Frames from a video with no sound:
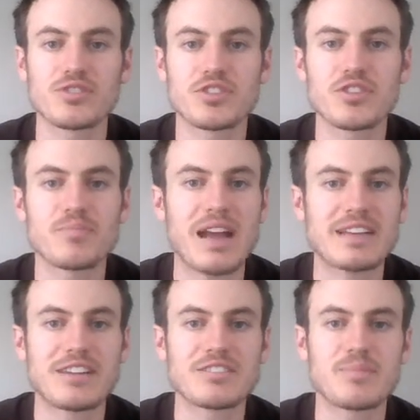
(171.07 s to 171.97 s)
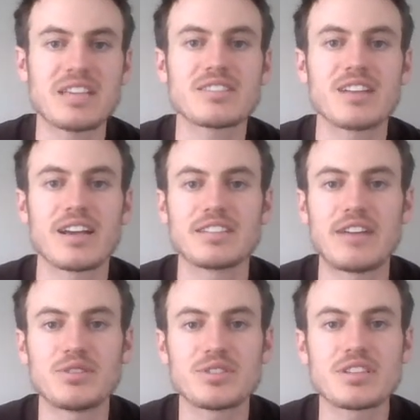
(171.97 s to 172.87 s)
to return back down to baseline
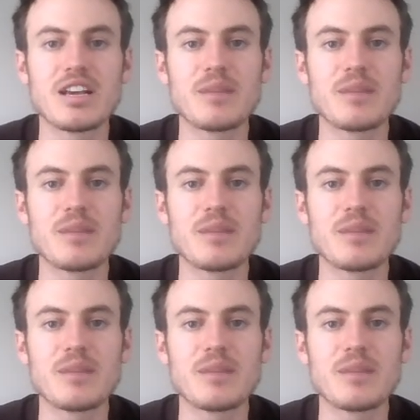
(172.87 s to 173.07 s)
levels,